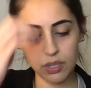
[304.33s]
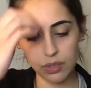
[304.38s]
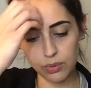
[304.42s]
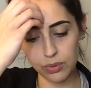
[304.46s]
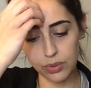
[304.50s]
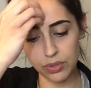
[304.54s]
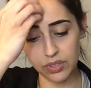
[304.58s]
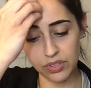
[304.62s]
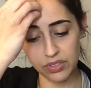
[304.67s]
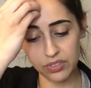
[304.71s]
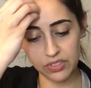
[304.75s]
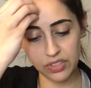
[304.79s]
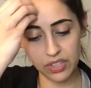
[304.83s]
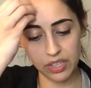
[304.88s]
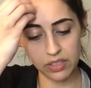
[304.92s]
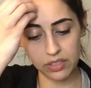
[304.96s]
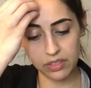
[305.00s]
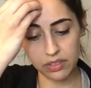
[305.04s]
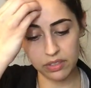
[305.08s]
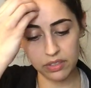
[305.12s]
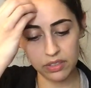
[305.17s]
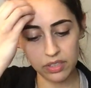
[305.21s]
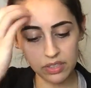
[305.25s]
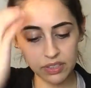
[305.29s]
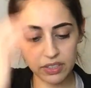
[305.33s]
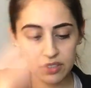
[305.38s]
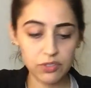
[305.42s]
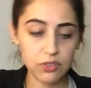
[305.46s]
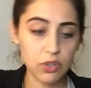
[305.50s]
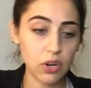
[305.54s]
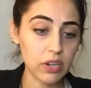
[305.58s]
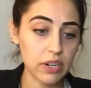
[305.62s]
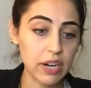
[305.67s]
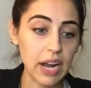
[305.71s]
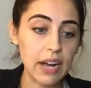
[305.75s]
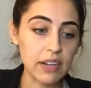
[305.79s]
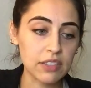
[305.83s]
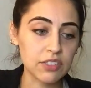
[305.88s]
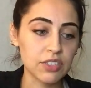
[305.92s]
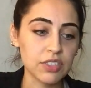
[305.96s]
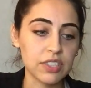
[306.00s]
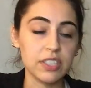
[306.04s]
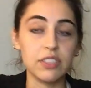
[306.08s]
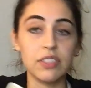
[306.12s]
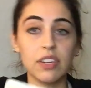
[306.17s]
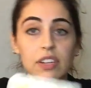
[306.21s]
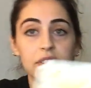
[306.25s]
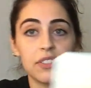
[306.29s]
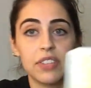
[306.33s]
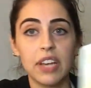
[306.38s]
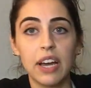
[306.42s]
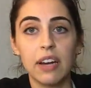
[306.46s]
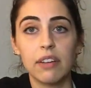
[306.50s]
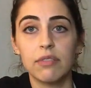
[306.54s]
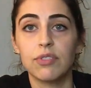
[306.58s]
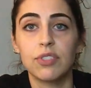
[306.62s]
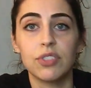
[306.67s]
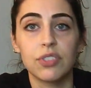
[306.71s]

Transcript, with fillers: with the sun. This card actually does have